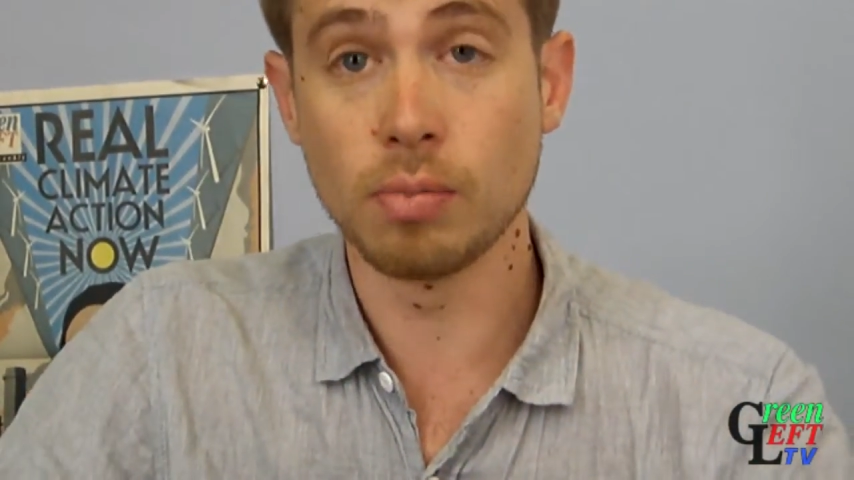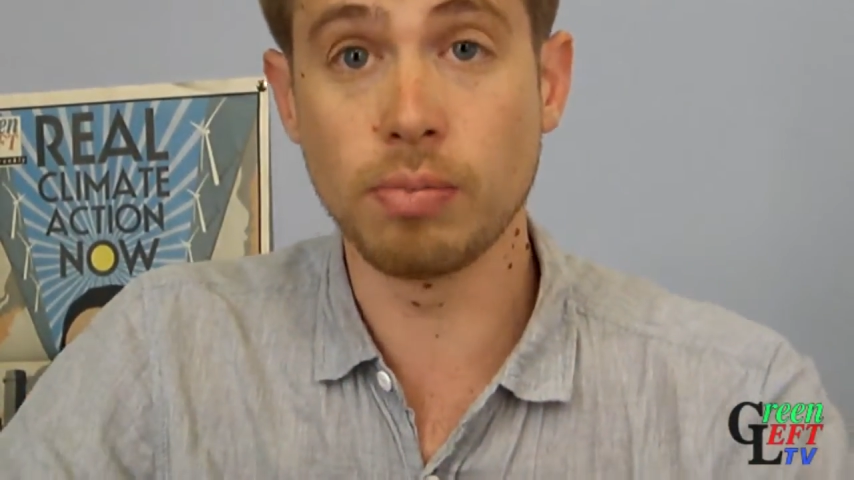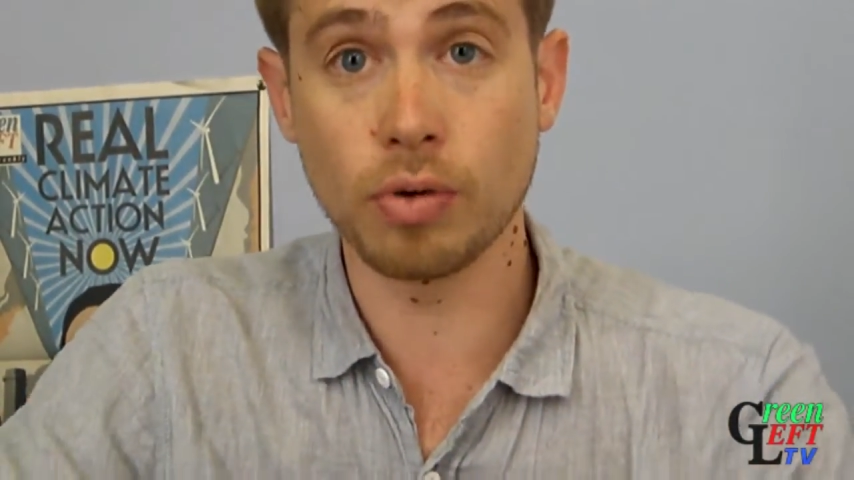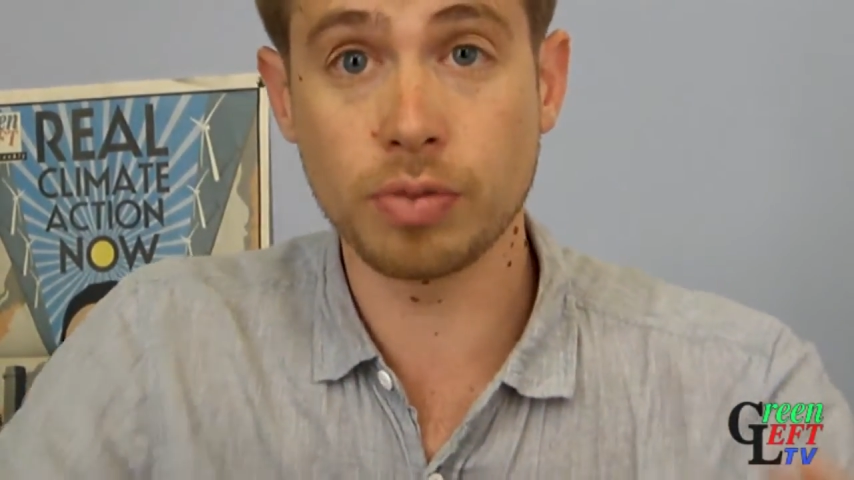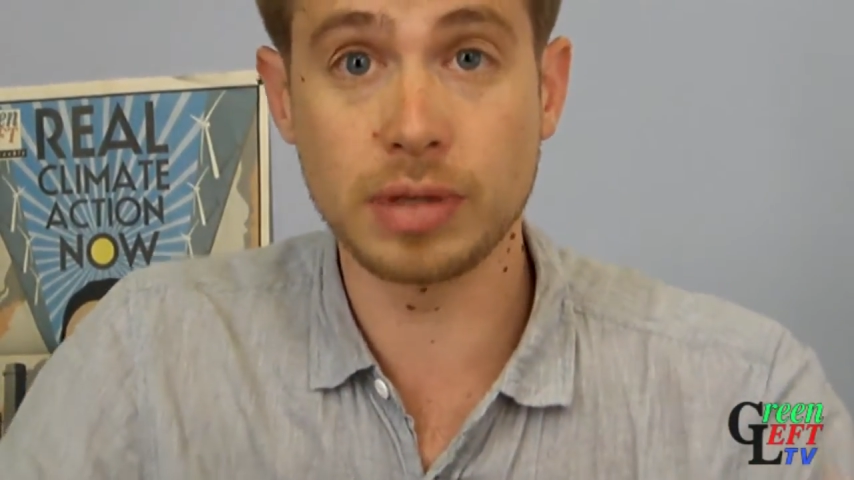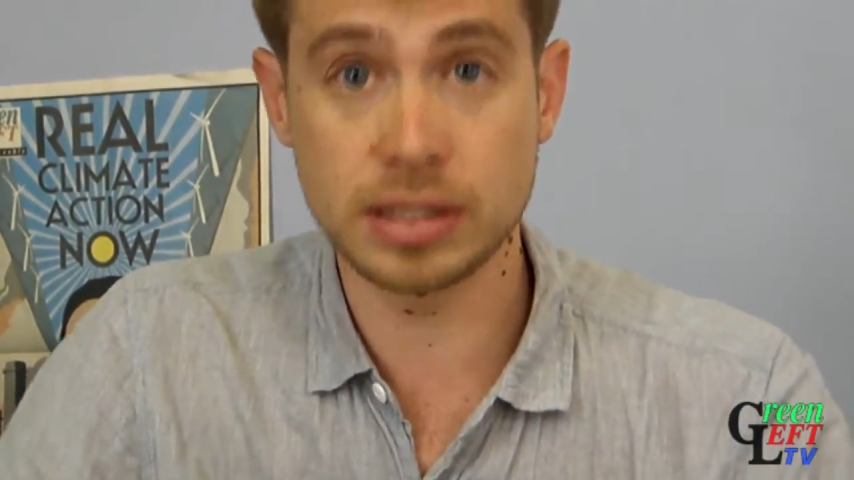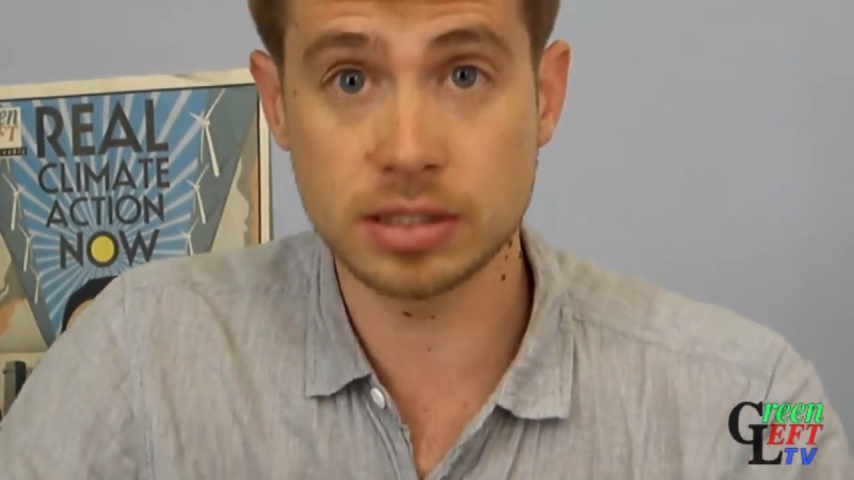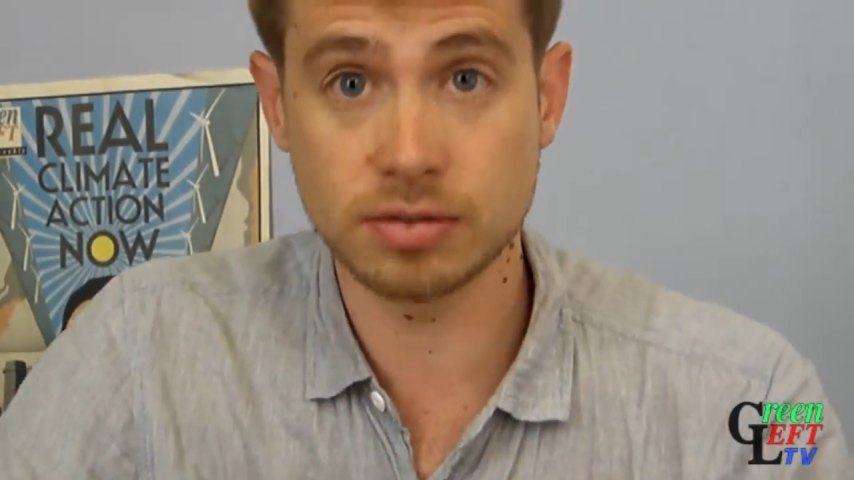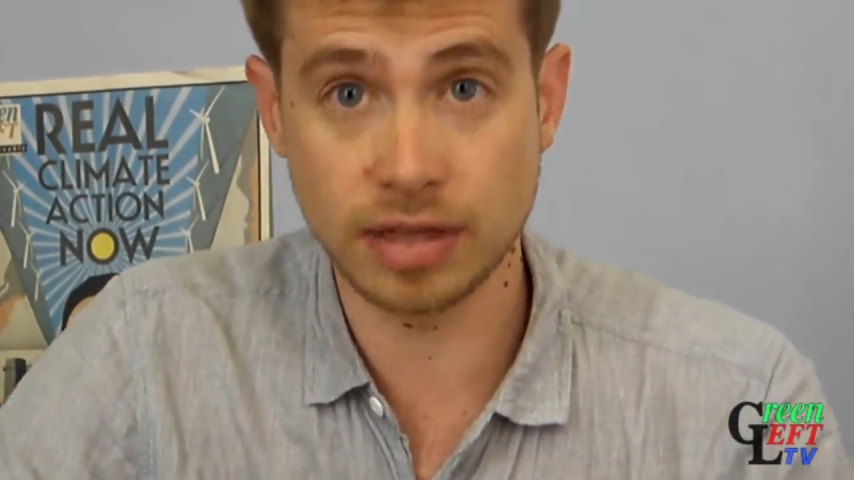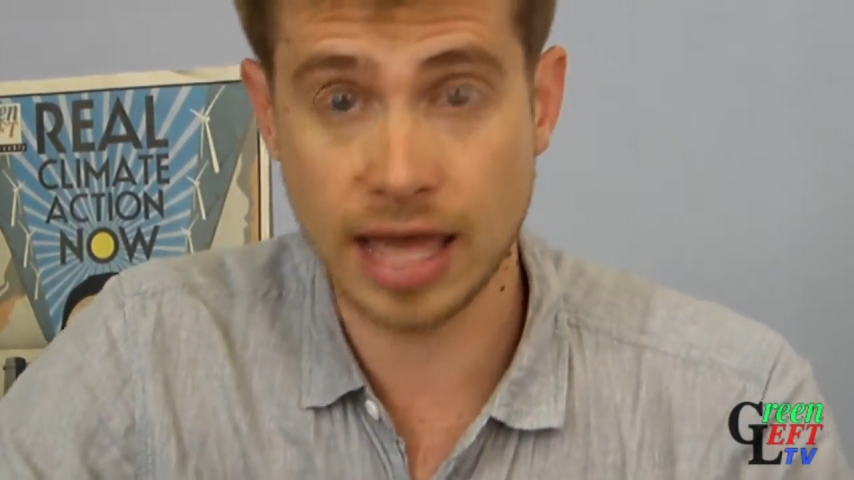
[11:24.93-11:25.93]
both
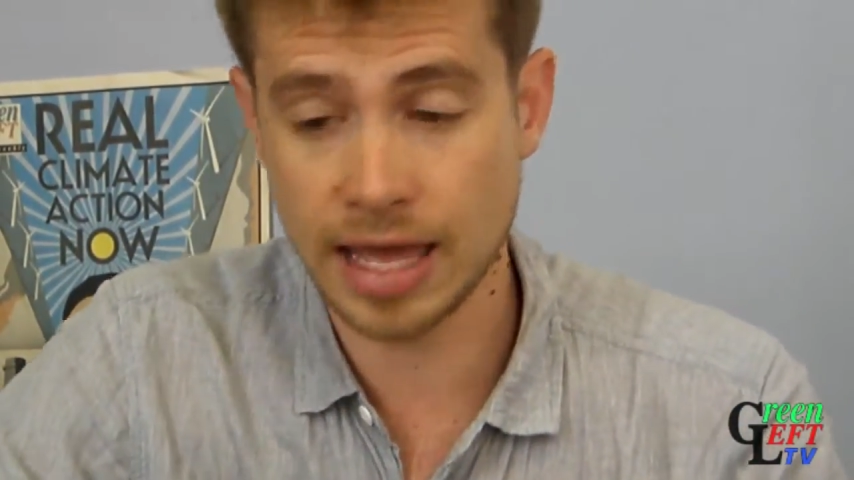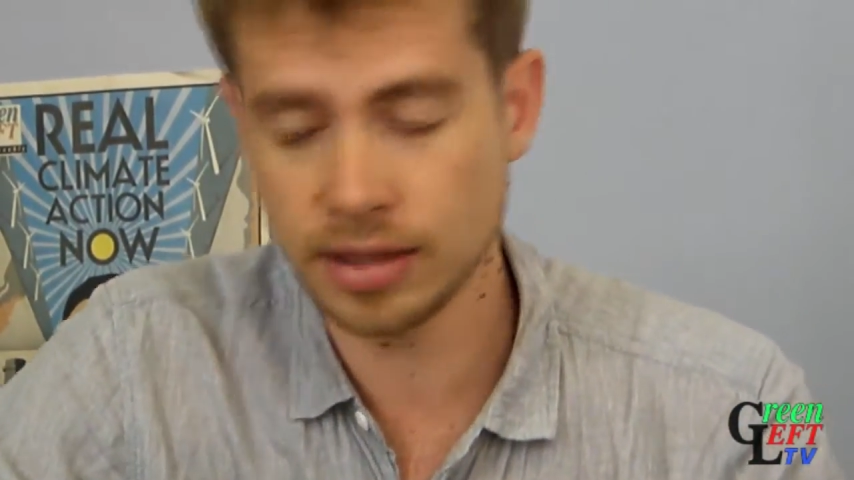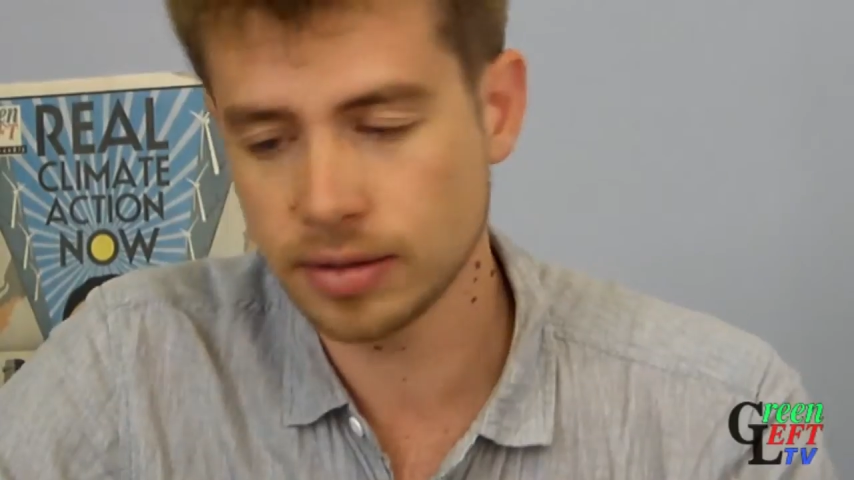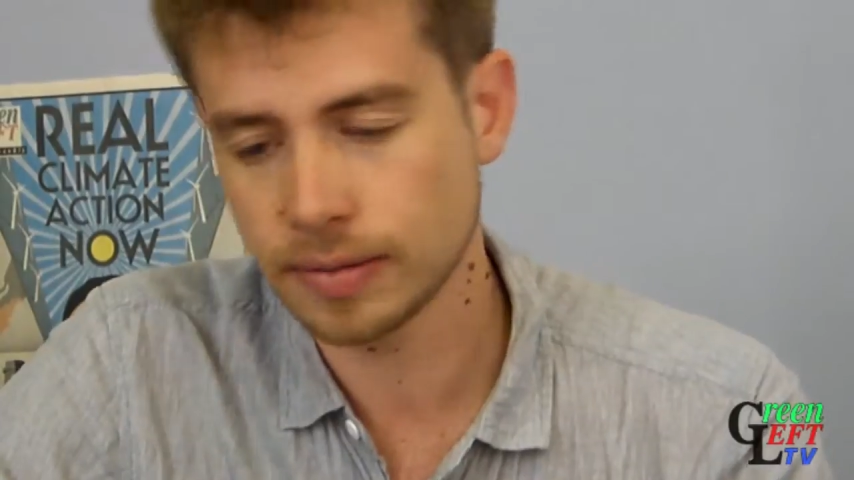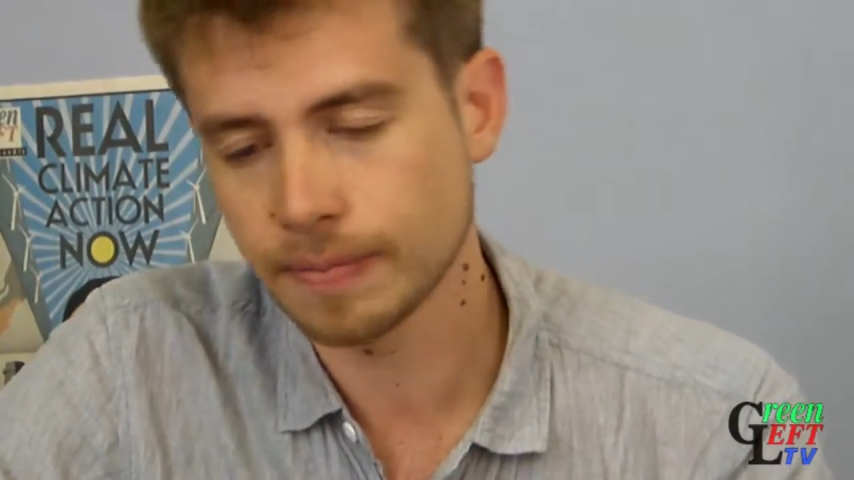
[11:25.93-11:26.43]
pieces of land.